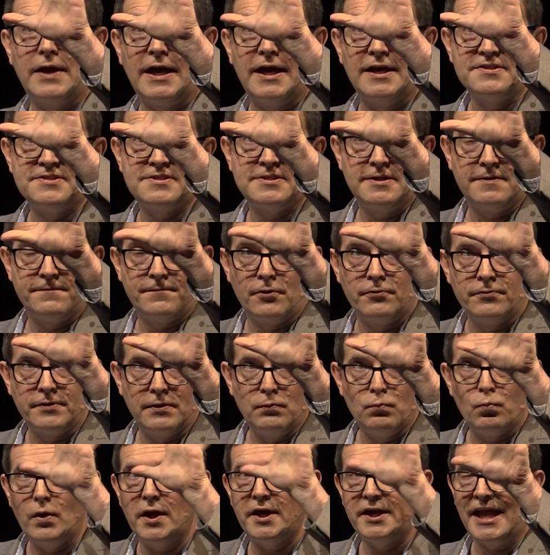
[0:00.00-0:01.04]
acid of only
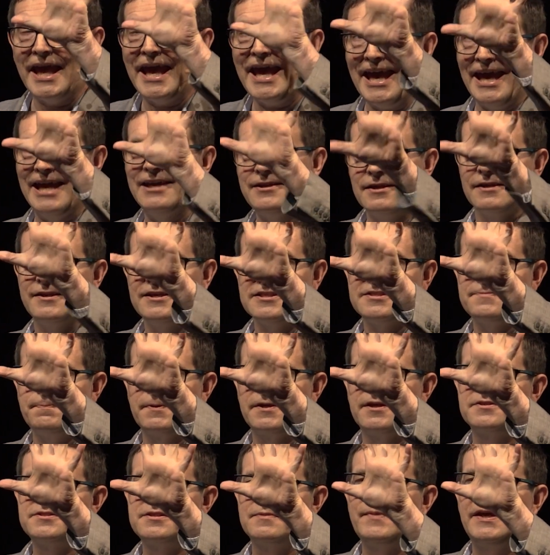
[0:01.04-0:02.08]
one-handedness,
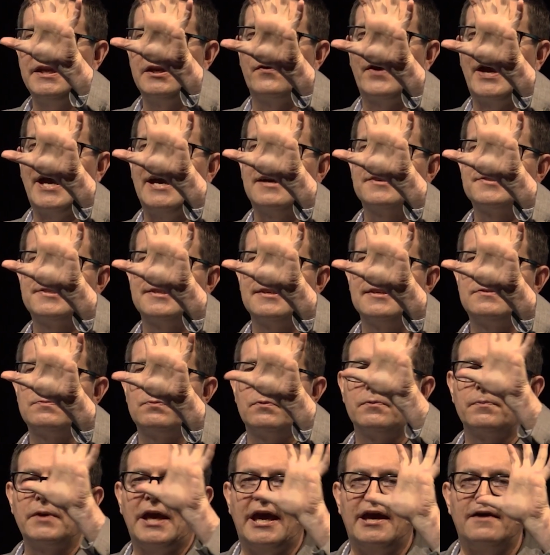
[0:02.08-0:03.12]
because amino acids
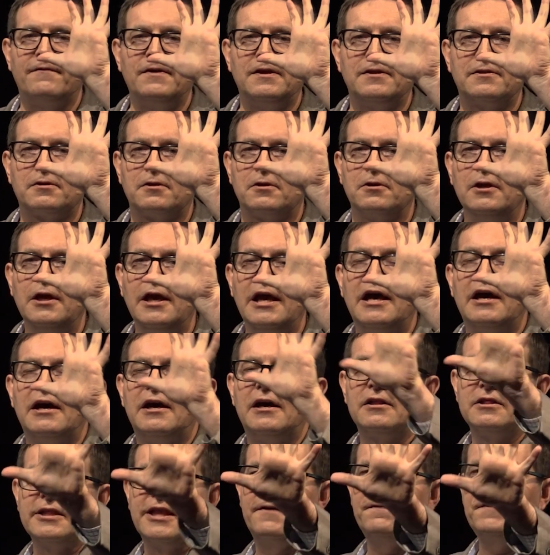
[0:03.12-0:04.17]
will have either
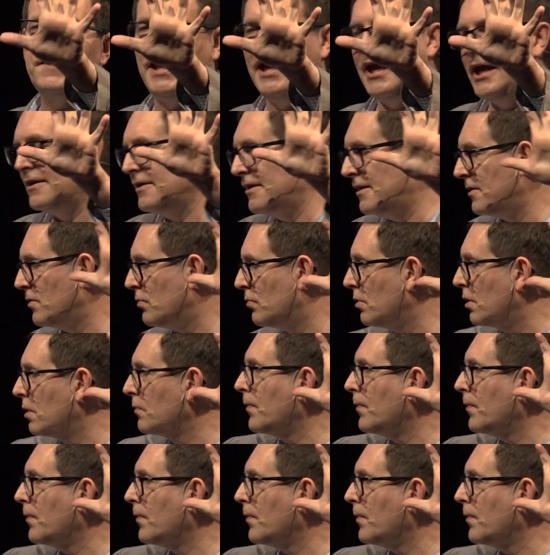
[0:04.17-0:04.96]
a left-handed or a